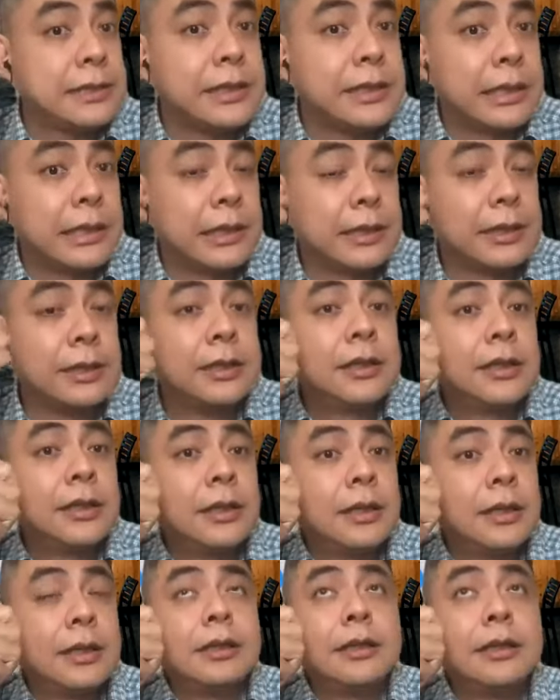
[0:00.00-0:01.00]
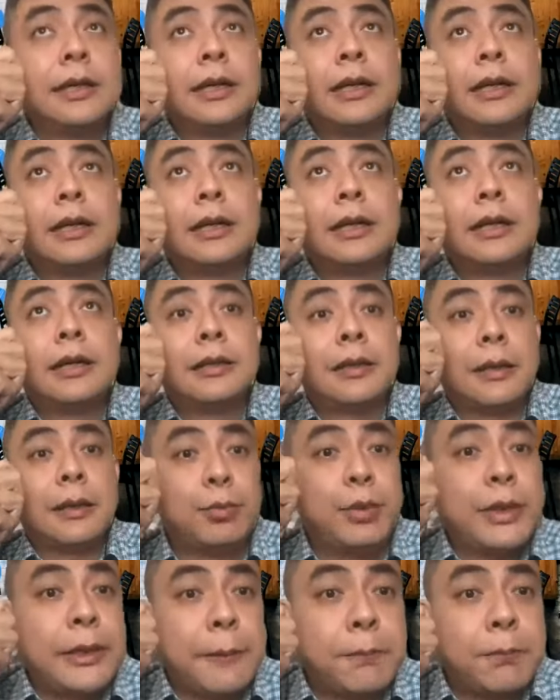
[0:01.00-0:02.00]
their
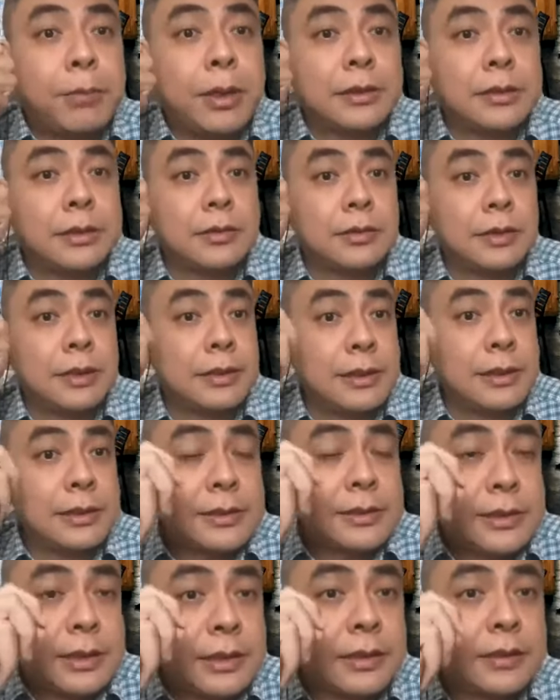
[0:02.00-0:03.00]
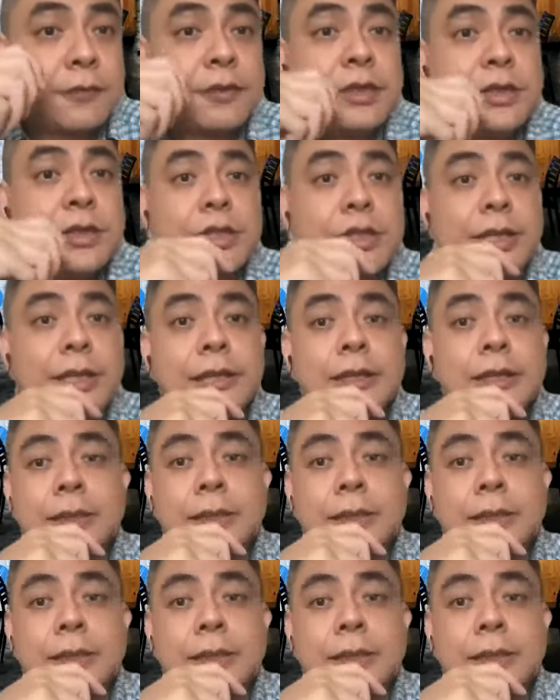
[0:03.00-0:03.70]
bread and butter, right? That's the differentiator.